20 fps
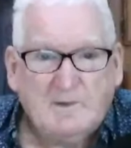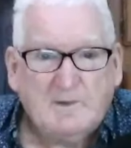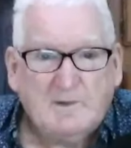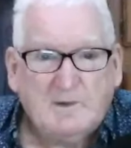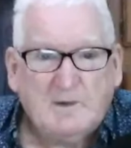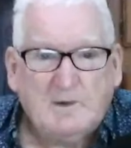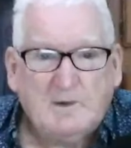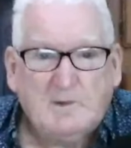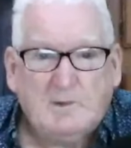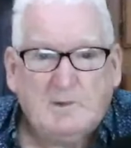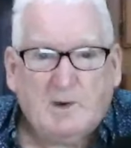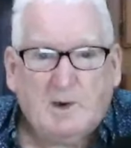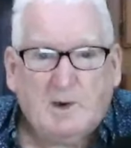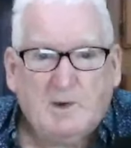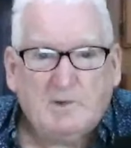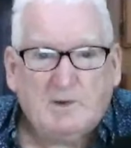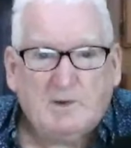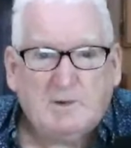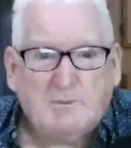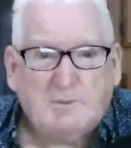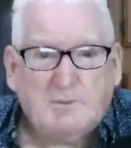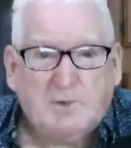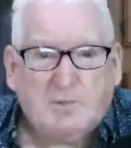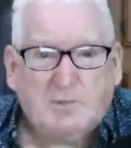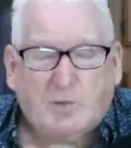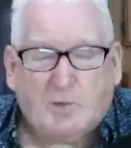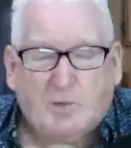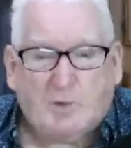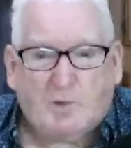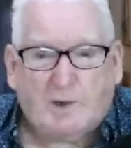Who owned it
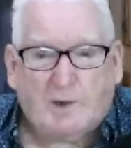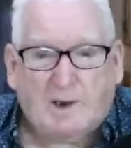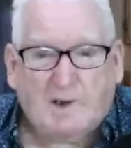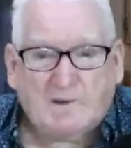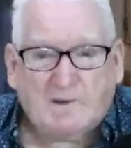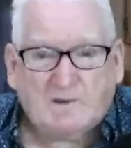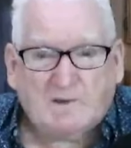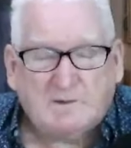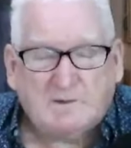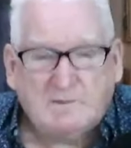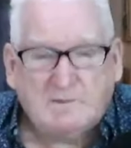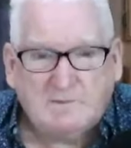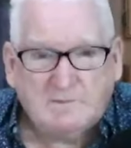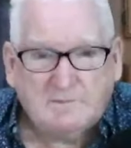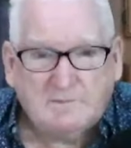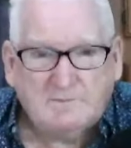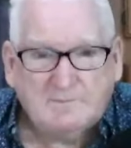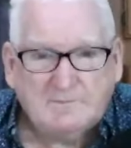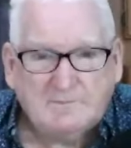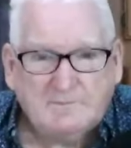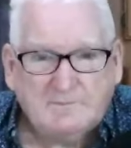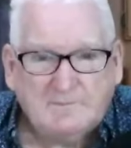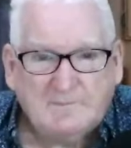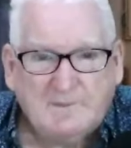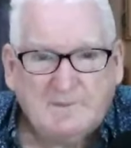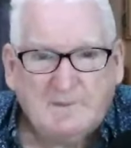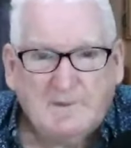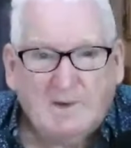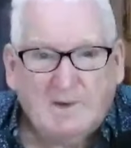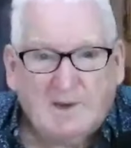before us?
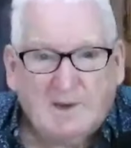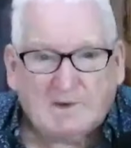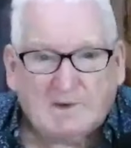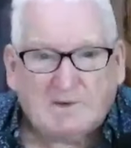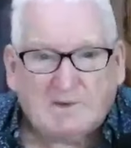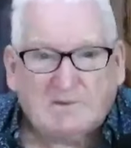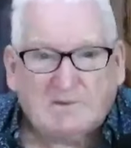As of